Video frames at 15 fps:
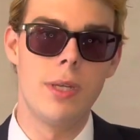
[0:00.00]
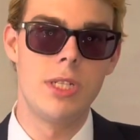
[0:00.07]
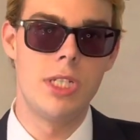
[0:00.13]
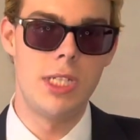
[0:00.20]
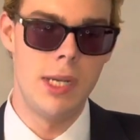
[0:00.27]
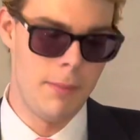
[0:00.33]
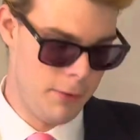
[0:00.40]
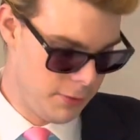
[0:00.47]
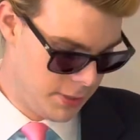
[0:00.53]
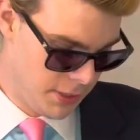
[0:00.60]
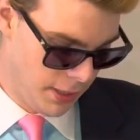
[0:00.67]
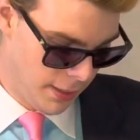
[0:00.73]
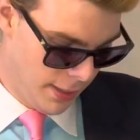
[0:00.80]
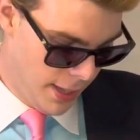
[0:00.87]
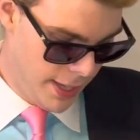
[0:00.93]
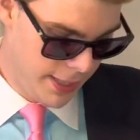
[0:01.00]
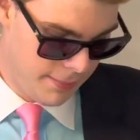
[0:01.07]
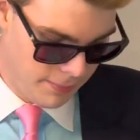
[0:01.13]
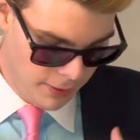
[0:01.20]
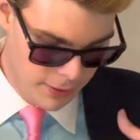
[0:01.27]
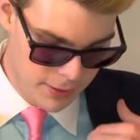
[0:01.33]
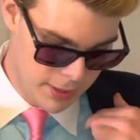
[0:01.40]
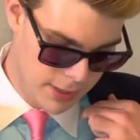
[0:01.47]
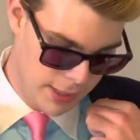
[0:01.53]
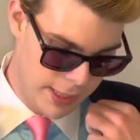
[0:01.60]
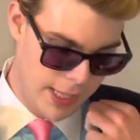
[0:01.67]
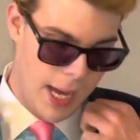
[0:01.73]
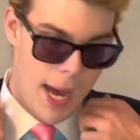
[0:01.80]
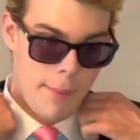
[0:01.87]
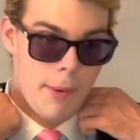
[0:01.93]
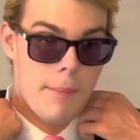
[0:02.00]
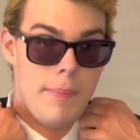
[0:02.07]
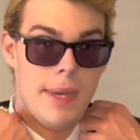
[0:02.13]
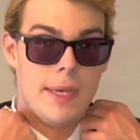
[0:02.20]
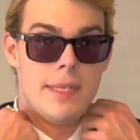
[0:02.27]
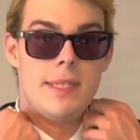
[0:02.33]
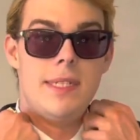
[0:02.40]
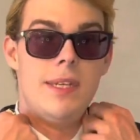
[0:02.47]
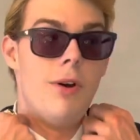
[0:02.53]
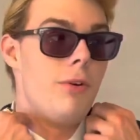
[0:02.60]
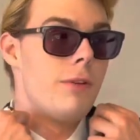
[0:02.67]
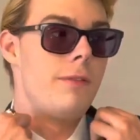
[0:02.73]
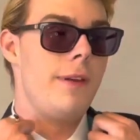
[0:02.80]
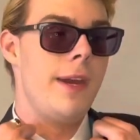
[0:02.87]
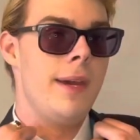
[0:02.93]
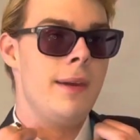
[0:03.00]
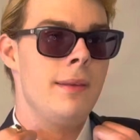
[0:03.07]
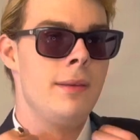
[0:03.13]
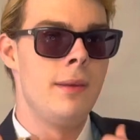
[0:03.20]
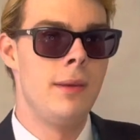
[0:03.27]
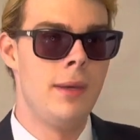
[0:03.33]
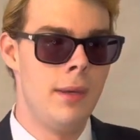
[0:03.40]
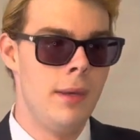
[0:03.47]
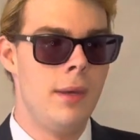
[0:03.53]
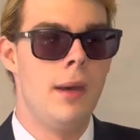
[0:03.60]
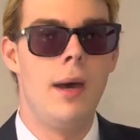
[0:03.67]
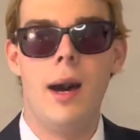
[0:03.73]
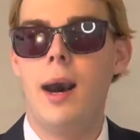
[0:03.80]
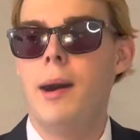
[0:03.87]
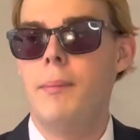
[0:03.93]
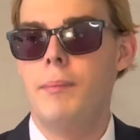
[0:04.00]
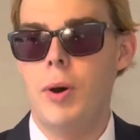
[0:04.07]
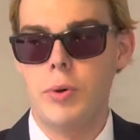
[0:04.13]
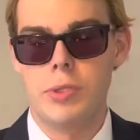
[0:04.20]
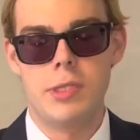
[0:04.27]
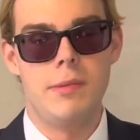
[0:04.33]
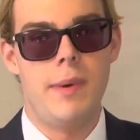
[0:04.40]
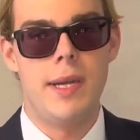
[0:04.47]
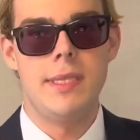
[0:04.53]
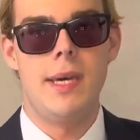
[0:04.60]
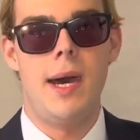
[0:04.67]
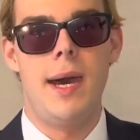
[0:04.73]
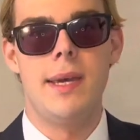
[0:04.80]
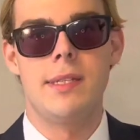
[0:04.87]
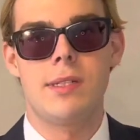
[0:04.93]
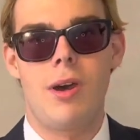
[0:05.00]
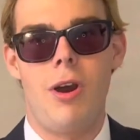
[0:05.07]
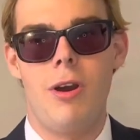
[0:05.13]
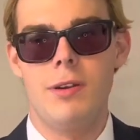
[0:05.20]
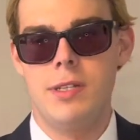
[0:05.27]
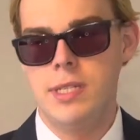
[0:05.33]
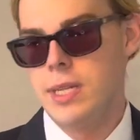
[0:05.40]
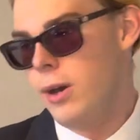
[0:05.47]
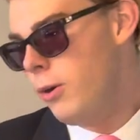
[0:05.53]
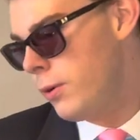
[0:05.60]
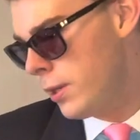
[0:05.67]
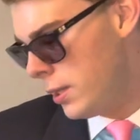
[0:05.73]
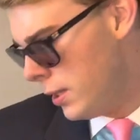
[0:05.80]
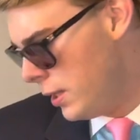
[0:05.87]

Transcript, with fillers: shimmers in the light. Personally, I'm a big silk fan. Um, most of my ties are silk.